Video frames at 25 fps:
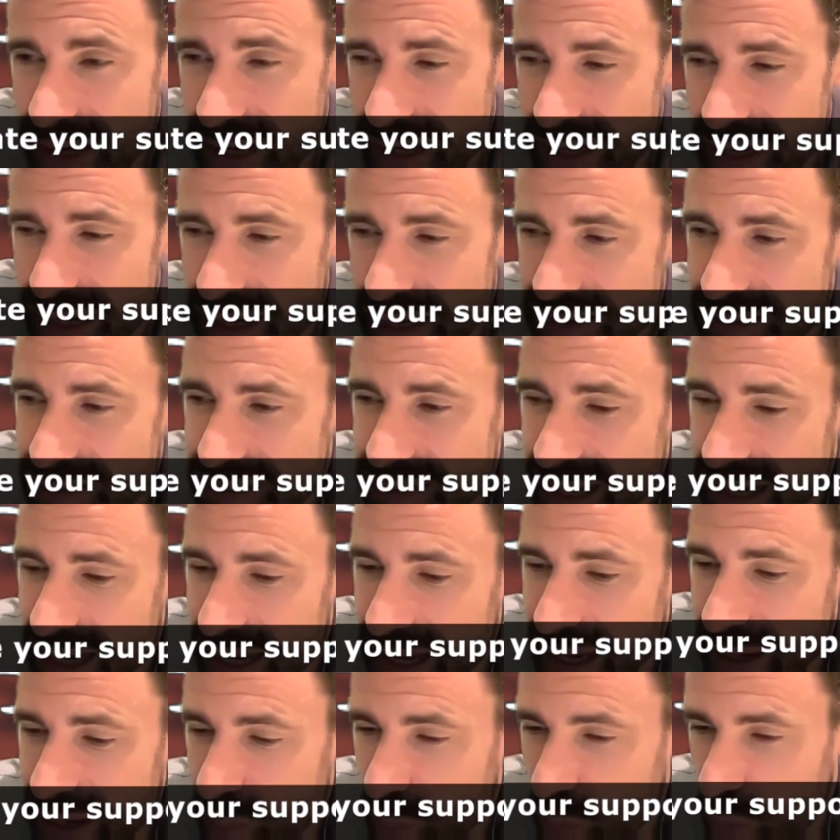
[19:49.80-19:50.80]

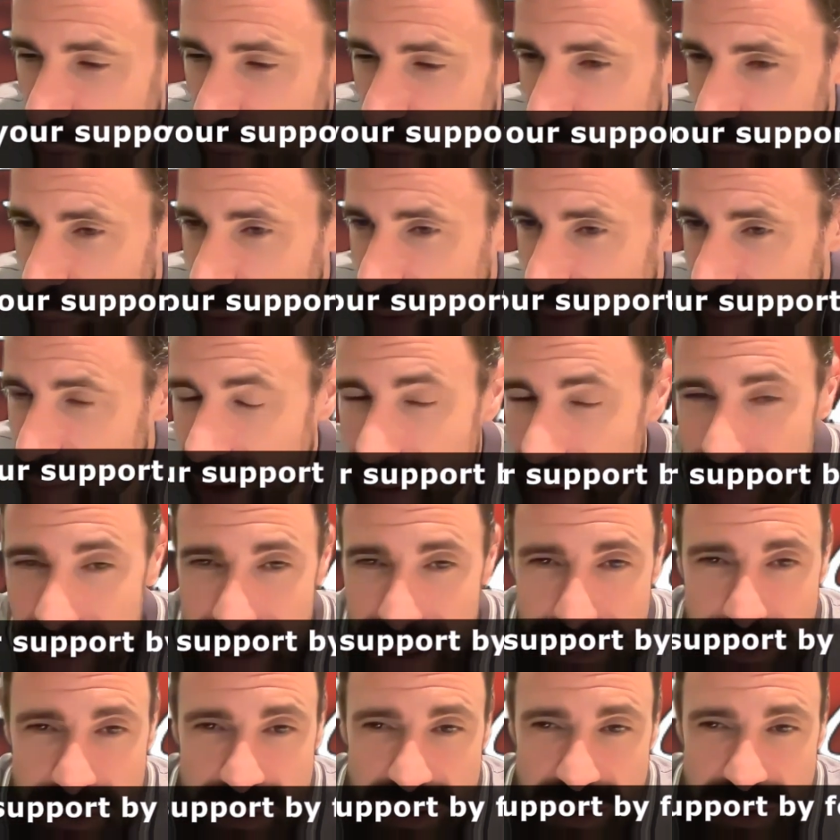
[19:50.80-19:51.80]
and what we might be
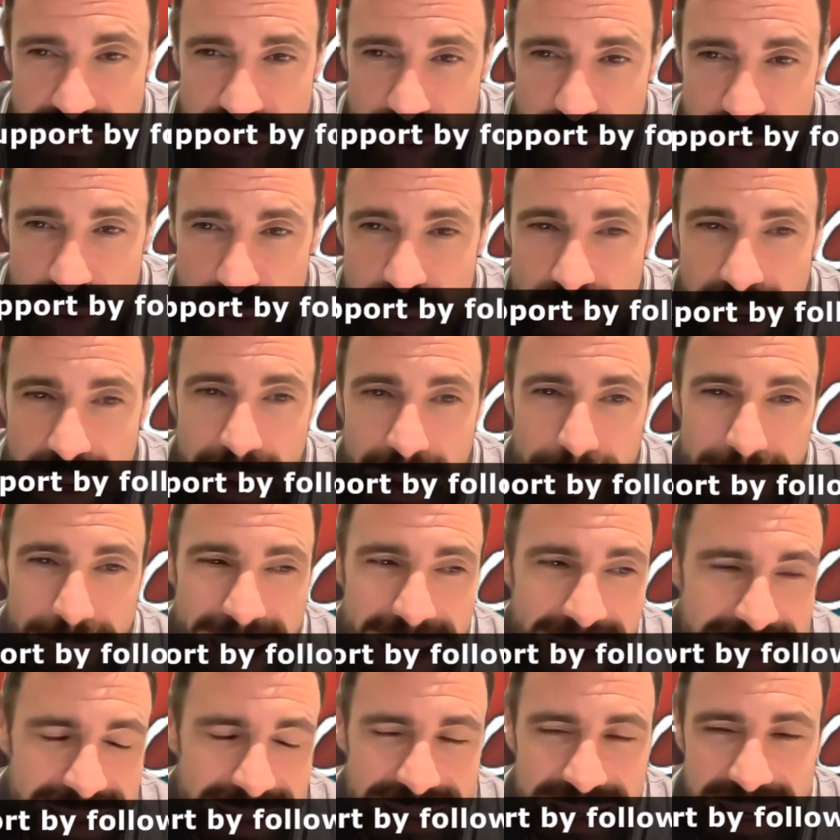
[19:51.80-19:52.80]
able to do about
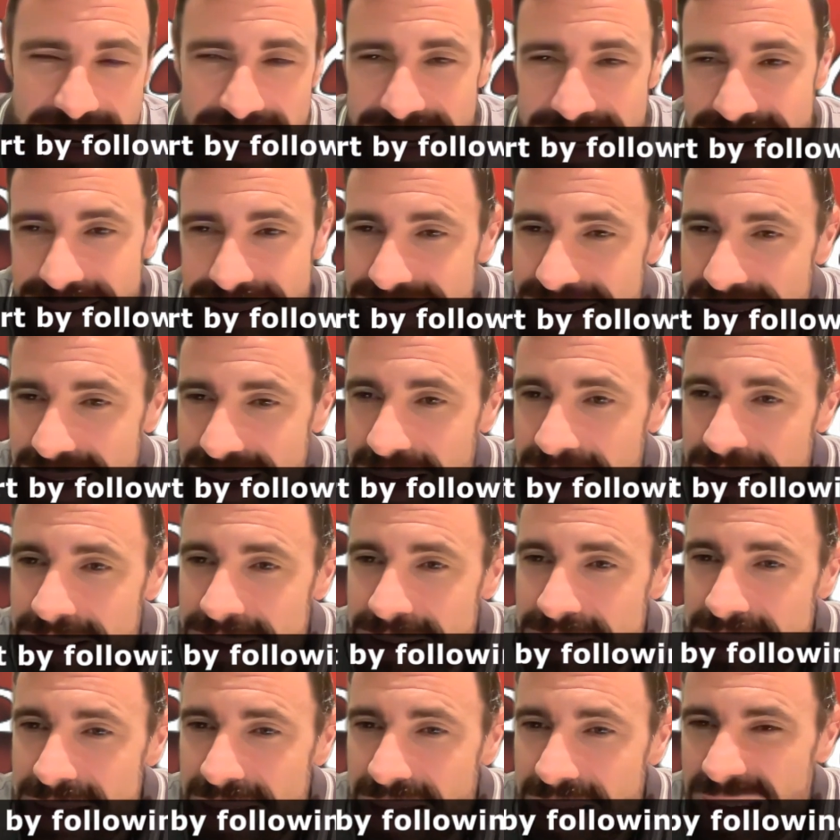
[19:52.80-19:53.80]
it, and
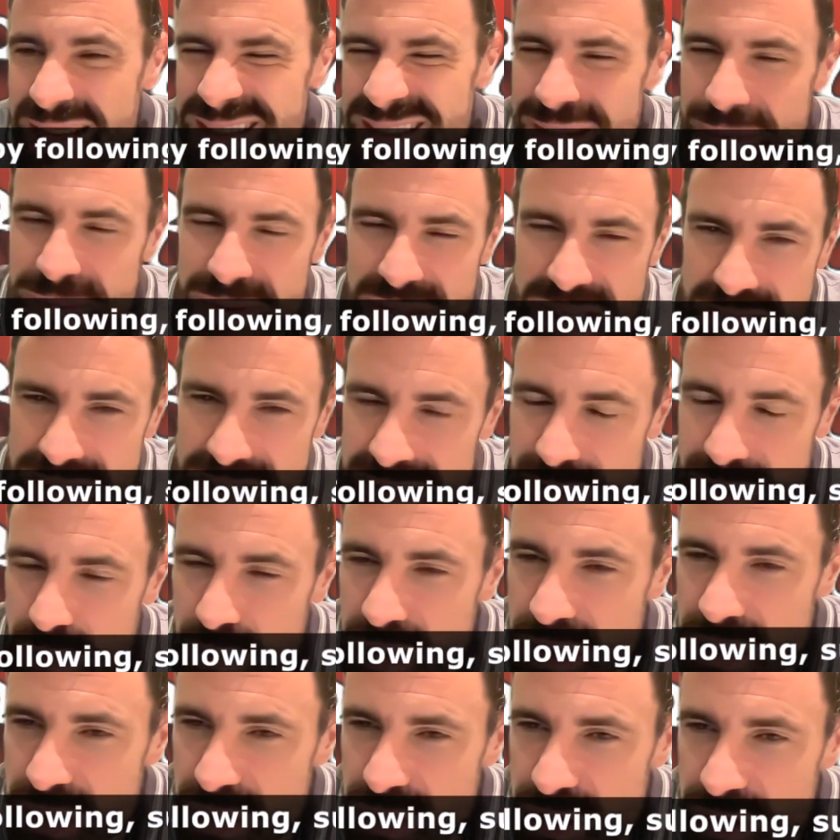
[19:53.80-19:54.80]
some things that we
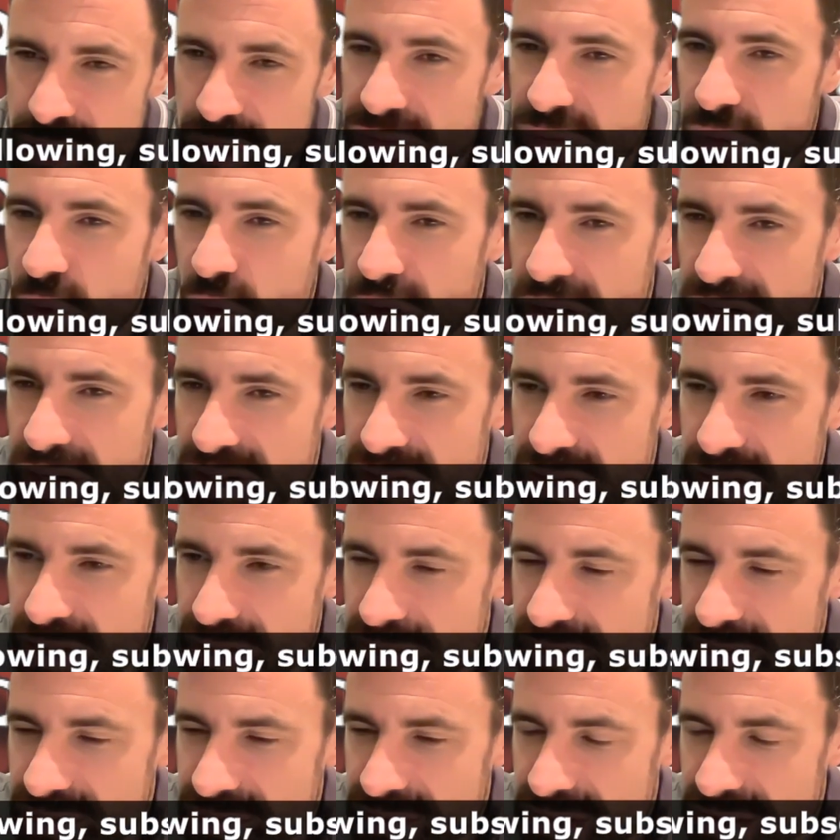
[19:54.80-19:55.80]
should avoid in terms
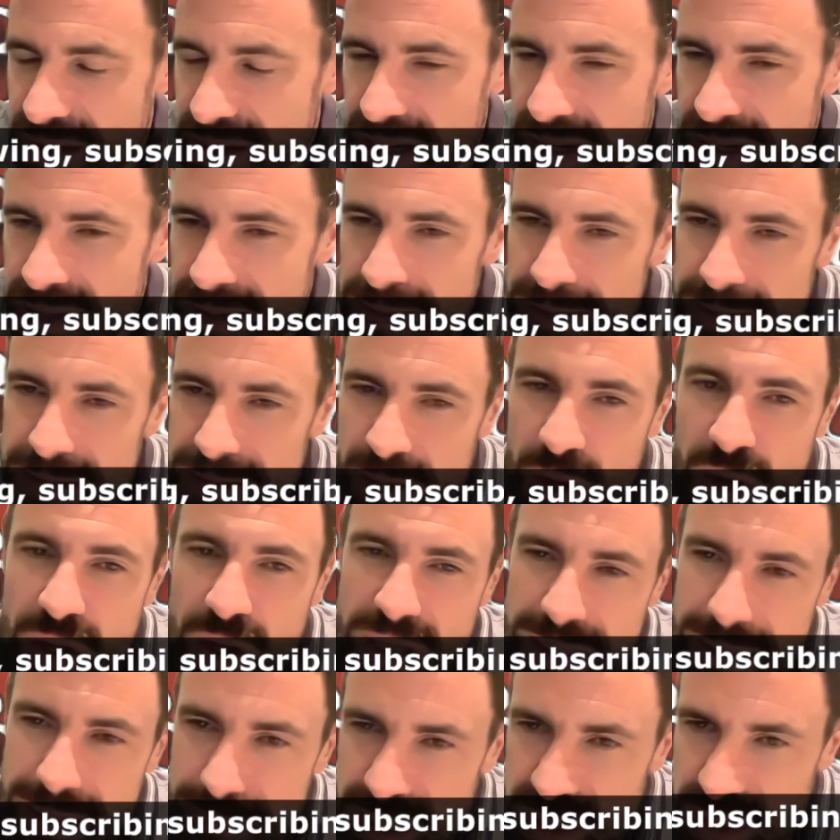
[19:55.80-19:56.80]
of early
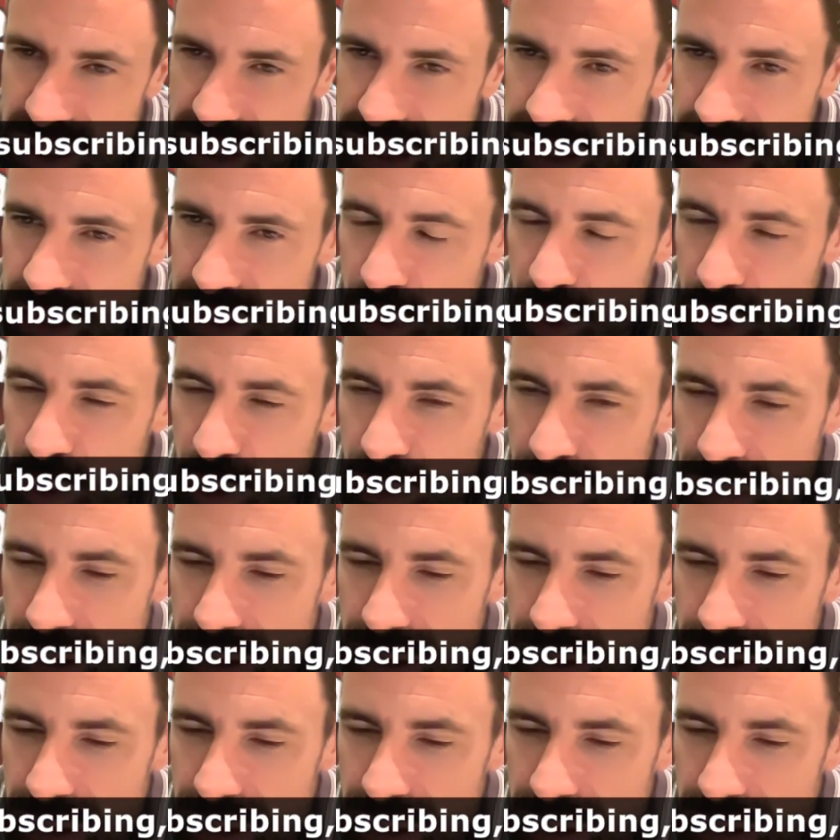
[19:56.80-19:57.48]
imaging or